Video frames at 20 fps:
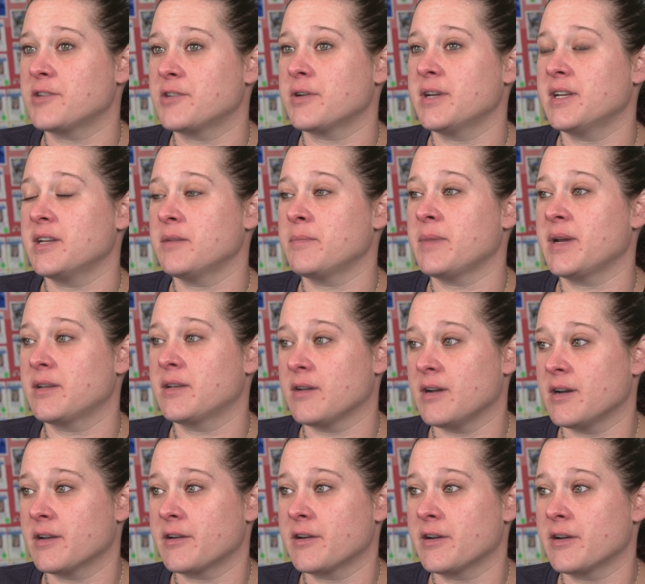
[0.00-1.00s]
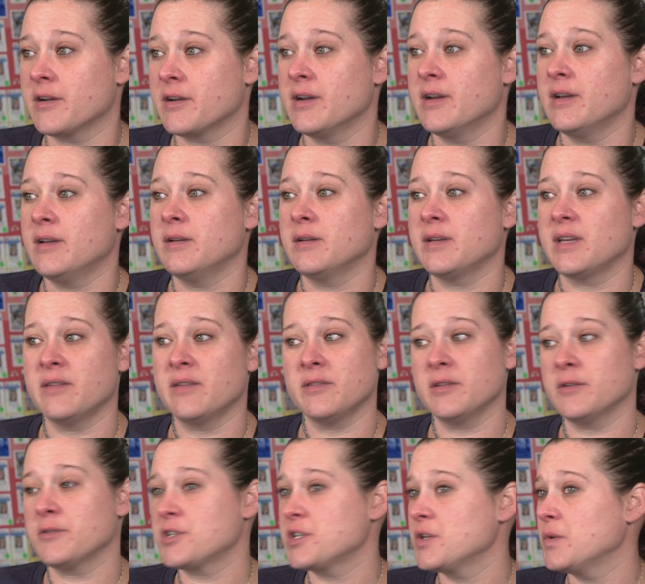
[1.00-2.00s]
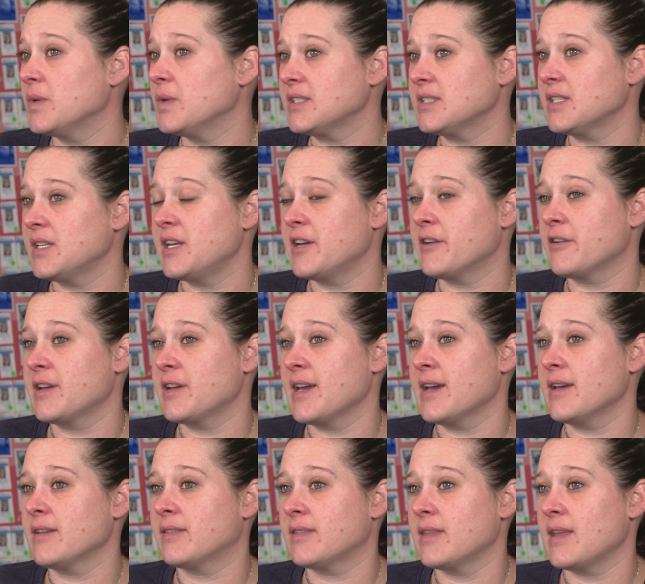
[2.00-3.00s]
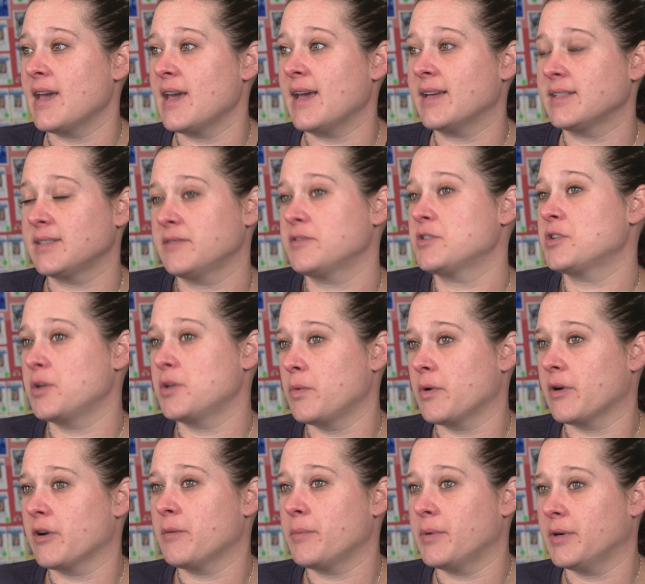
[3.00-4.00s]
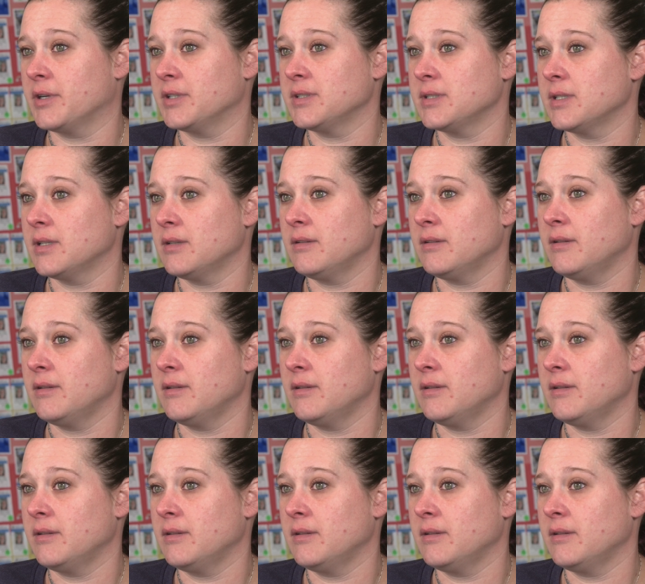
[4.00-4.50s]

treated my daughter even though she wasn't here yet as if she were a person.